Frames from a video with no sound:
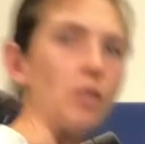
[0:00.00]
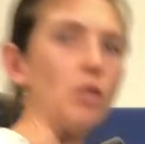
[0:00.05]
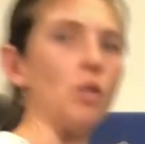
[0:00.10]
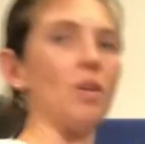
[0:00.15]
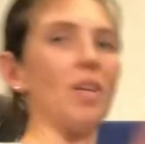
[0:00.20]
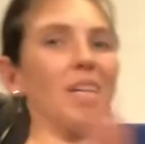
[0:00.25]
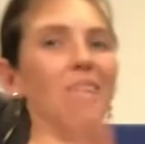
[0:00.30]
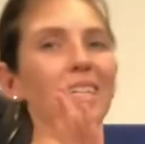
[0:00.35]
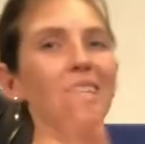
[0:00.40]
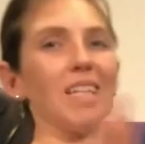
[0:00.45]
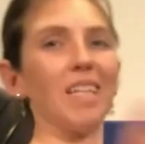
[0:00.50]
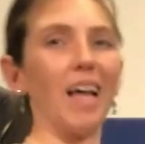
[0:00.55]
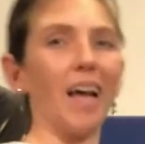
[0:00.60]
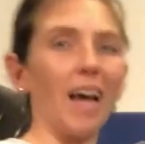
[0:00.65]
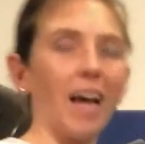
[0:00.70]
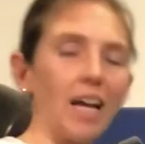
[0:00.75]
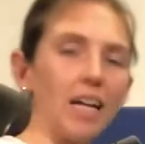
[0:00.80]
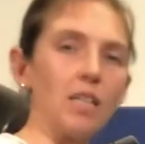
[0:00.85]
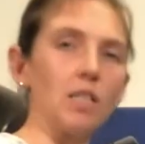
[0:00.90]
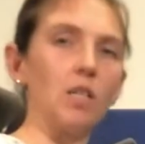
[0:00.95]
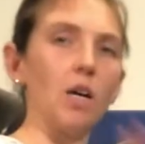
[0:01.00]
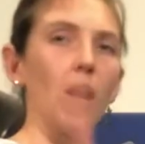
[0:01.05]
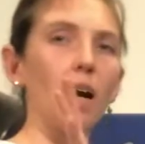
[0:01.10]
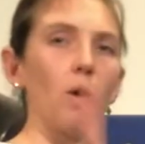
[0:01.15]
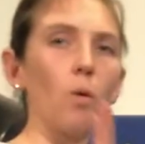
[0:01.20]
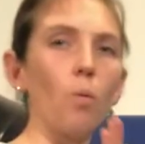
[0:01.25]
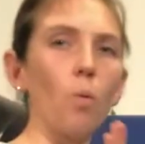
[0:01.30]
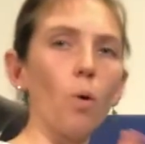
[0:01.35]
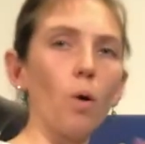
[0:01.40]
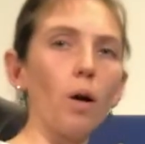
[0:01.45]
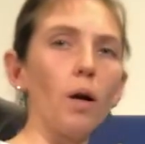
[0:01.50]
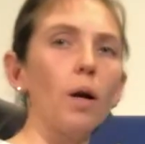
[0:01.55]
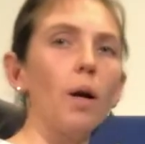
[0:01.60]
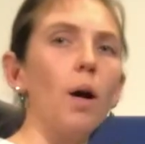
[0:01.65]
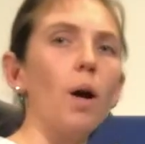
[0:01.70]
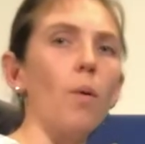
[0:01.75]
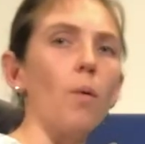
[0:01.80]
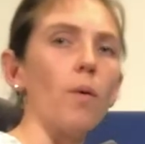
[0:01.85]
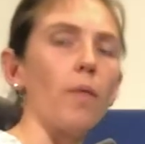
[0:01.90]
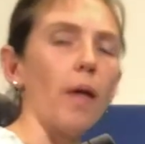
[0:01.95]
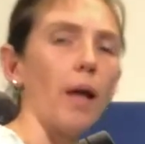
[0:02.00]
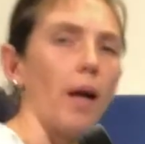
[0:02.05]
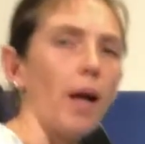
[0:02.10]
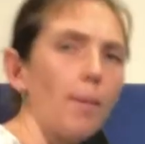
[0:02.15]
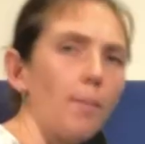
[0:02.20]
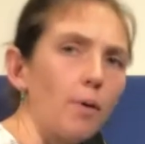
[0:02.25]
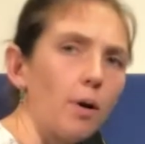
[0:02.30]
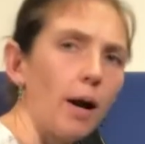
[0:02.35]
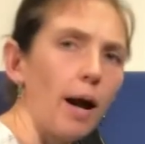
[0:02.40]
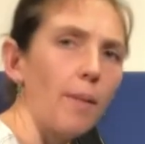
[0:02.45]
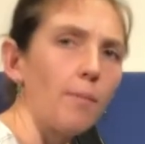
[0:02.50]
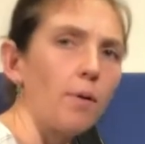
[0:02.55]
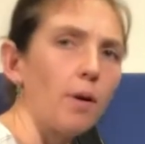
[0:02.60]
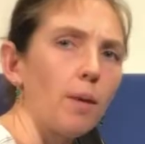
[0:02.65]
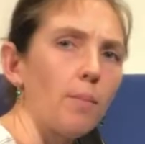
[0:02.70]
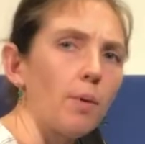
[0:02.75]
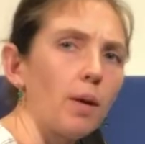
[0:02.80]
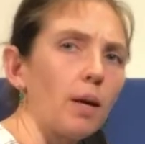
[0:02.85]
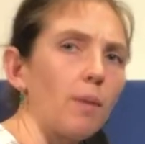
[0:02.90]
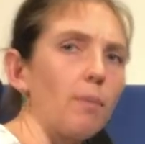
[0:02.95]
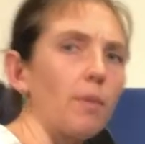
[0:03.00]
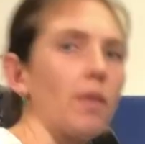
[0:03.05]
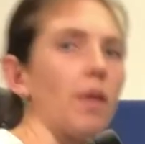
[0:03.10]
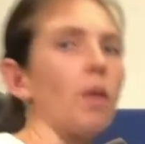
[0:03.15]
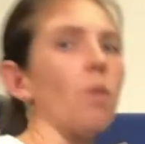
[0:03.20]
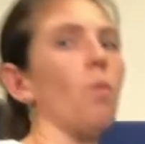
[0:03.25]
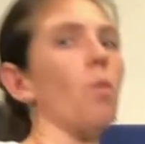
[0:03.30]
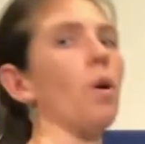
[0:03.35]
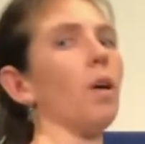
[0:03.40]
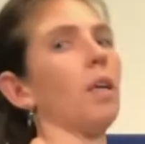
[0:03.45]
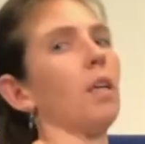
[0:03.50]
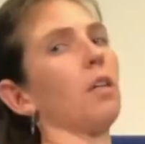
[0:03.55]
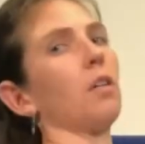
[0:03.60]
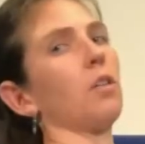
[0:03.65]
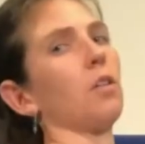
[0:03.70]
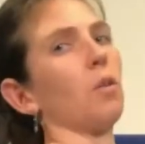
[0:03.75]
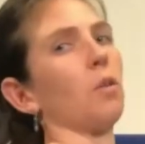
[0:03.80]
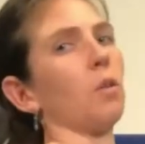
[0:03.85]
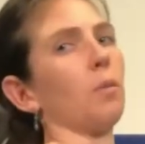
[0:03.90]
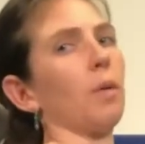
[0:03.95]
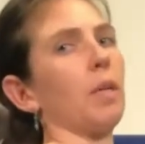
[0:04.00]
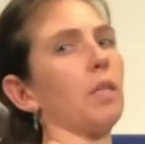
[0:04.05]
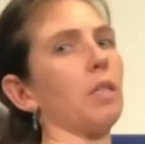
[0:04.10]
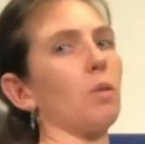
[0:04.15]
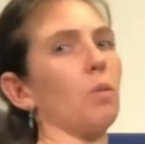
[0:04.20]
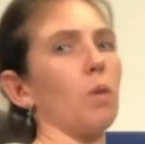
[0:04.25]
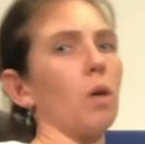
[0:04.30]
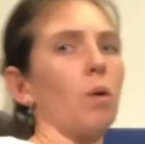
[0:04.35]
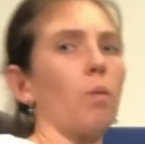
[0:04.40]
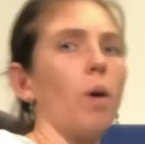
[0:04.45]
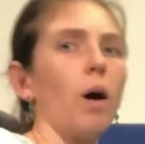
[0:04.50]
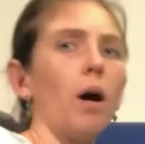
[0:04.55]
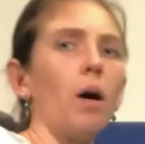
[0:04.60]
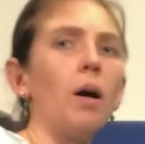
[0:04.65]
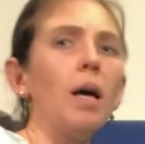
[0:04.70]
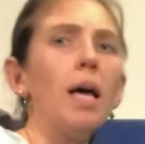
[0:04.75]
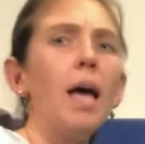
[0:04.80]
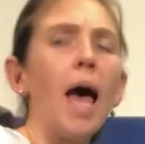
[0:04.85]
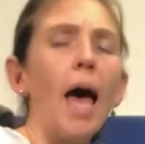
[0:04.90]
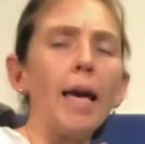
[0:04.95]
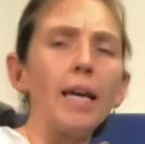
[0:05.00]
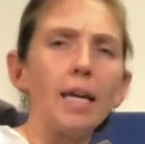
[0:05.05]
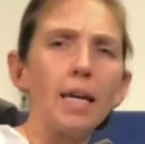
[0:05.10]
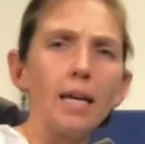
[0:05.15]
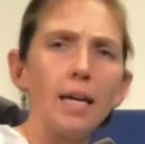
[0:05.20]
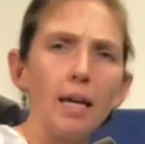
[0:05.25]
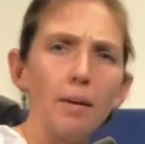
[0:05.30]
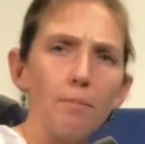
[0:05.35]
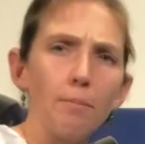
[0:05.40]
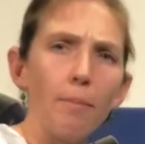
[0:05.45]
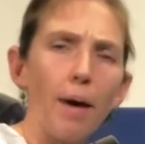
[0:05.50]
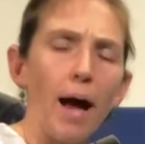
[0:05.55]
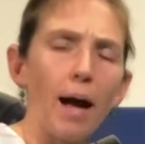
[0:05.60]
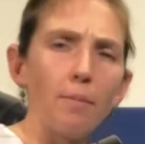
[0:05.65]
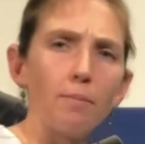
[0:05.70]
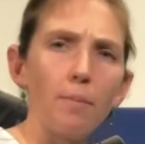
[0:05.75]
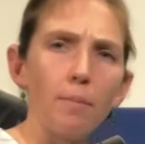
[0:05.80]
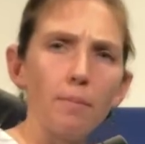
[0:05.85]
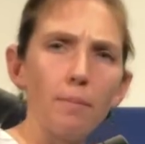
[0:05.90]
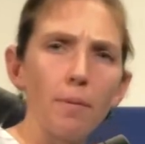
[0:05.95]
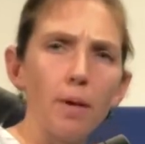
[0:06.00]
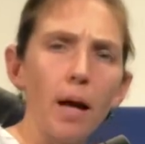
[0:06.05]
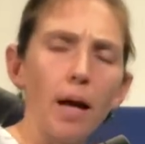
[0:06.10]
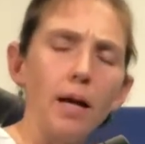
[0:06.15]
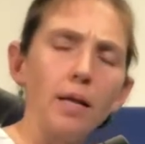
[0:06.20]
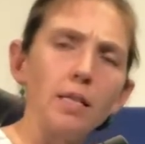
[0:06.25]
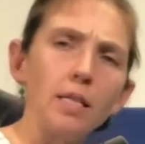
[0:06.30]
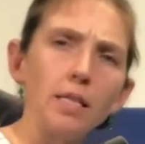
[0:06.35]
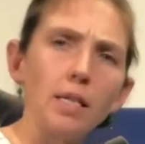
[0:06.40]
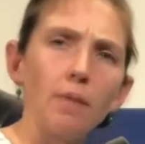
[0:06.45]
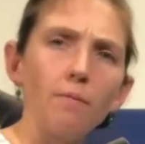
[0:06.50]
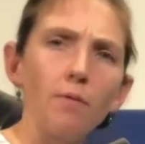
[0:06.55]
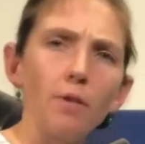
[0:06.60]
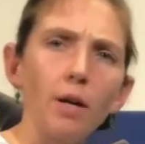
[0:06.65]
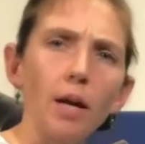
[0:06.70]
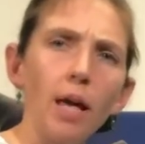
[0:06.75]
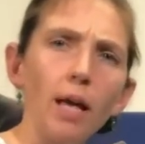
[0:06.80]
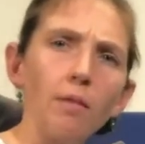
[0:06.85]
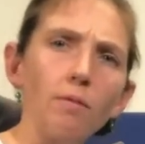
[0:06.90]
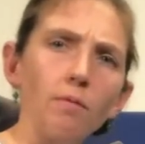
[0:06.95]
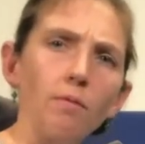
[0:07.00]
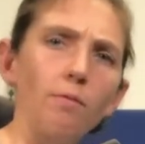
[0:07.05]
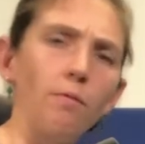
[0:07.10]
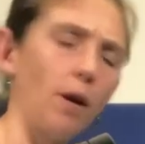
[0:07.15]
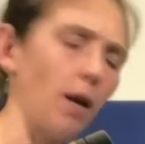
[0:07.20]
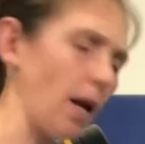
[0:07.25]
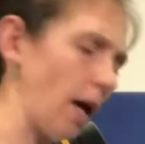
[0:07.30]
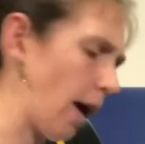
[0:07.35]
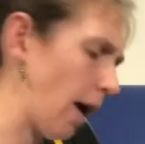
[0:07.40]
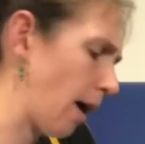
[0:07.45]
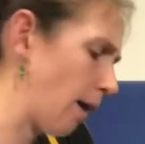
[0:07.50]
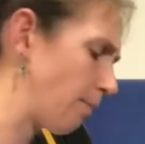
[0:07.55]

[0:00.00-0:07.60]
So you get into that kind of tug of war with that upper ab gripping, but then wanting your shoulder blades to work well, and can get back discomfort and front ab